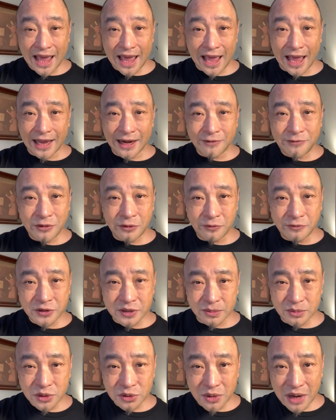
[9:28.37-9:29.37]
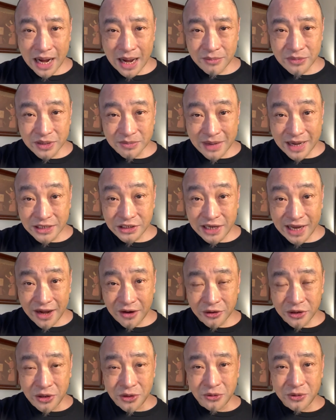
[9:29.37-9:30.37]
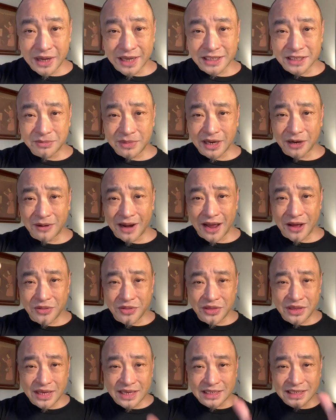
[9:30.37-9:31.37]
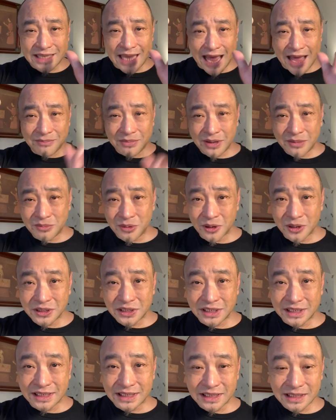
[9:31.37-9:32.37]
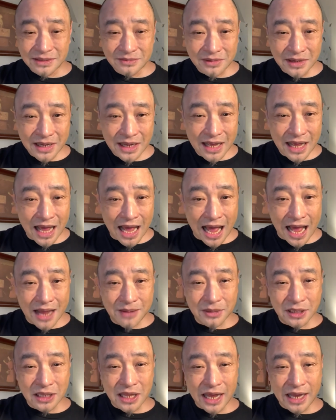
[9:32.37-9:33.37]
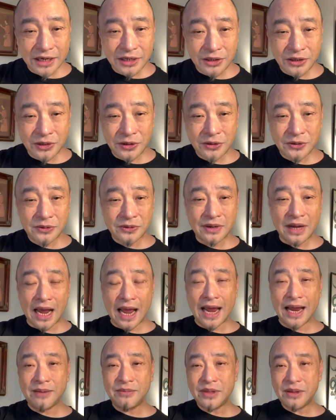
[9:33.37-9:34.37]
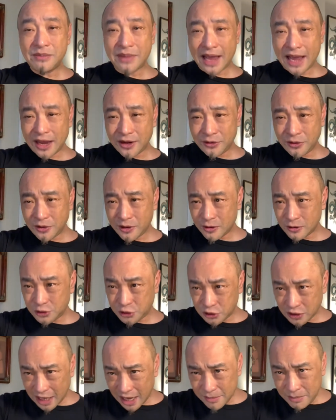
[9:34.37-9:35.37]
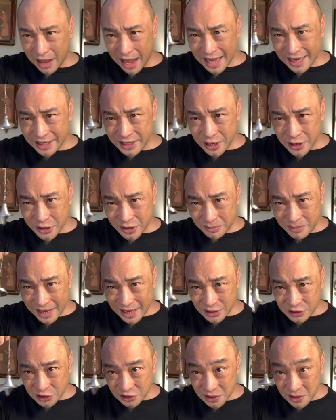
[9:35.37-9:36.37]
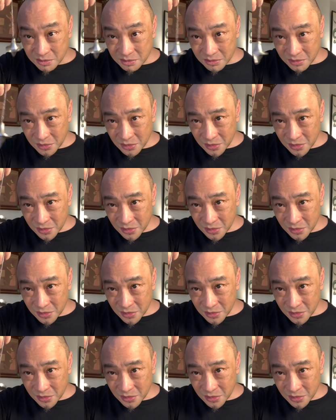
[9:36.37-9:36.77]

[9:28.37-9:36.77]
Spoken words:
And if you've subscribed to my channel, you get to be around this happy person. I'm Alain Nu. I am the man who knows. Should I buy another pendulum?